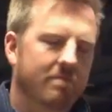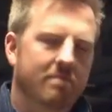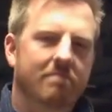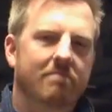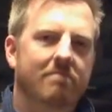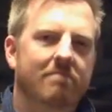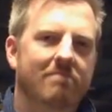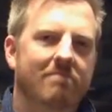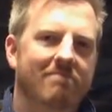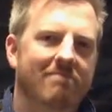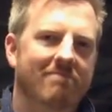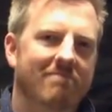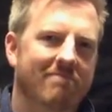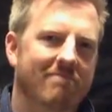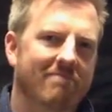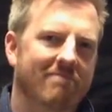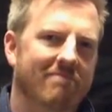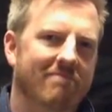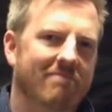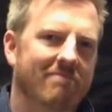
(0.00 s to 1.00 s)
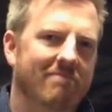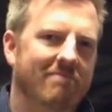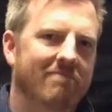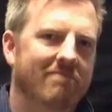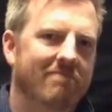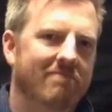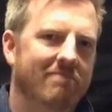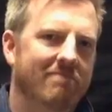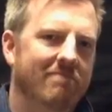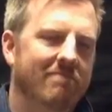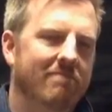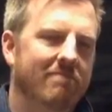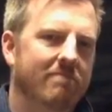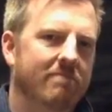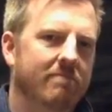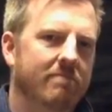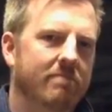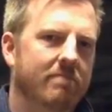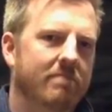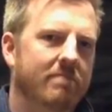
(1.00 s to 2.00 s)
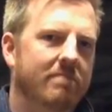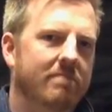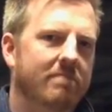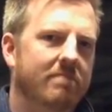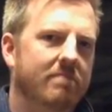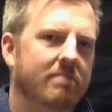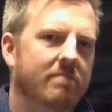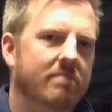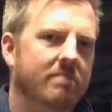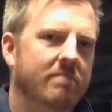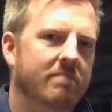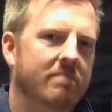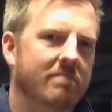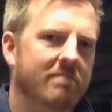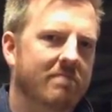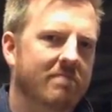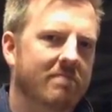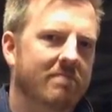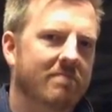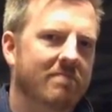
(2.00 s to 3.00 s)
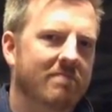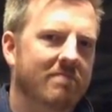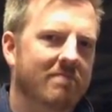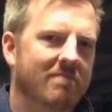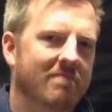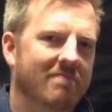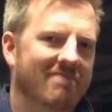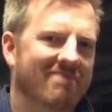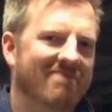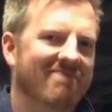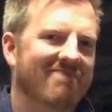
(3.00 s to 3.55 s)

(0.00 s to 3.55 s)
No words are spoken by the person on screen.